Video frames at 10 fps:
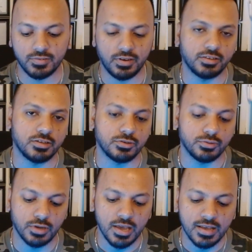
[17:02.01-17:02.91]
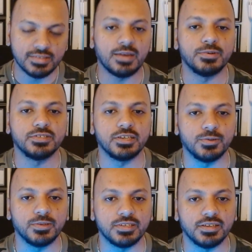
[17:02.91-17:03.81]
related to
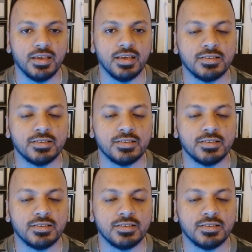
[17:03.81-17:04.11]
cybersecurity.